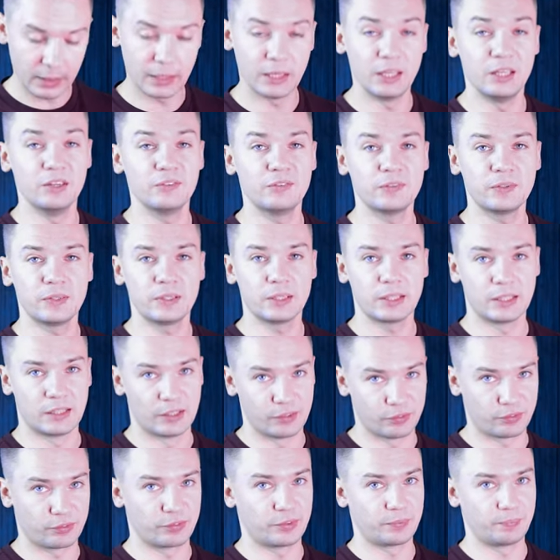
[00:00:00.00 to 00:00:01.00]
If,
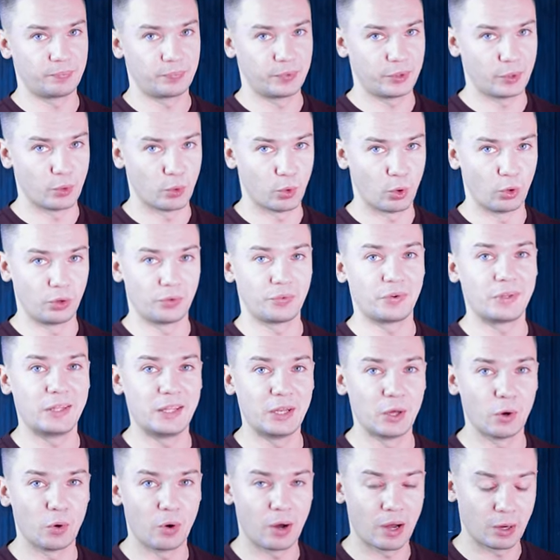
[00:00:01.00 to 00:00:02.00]
if, you
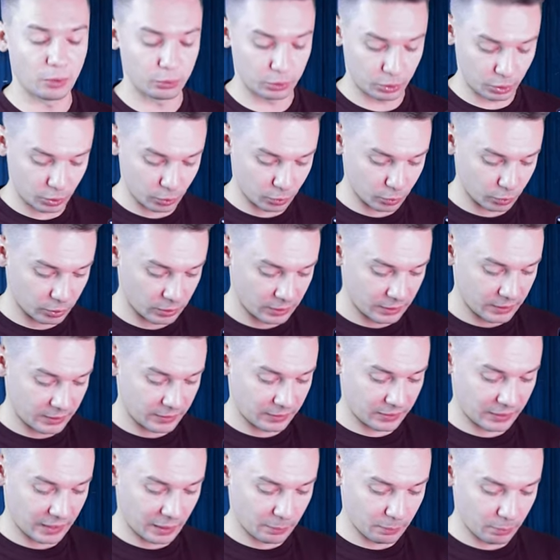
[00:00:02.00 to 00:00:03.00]
already know how to do
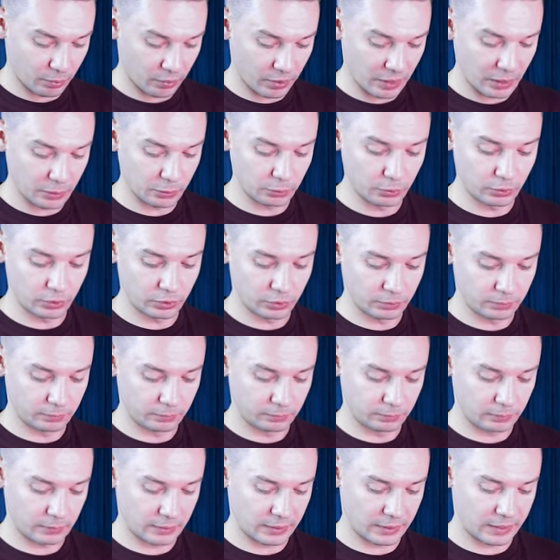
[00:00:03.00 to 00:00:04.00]
thumb around
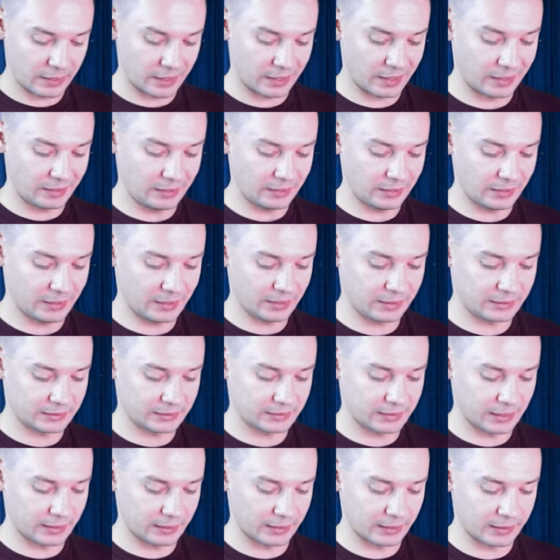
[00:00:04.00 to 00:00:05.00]
and
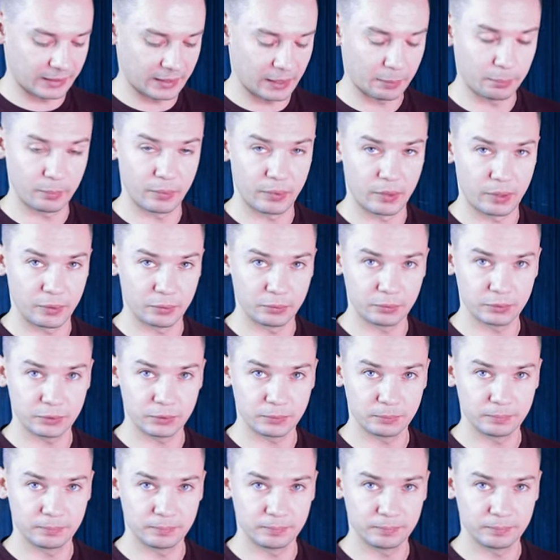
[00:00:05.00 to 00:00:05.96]
extended thumb around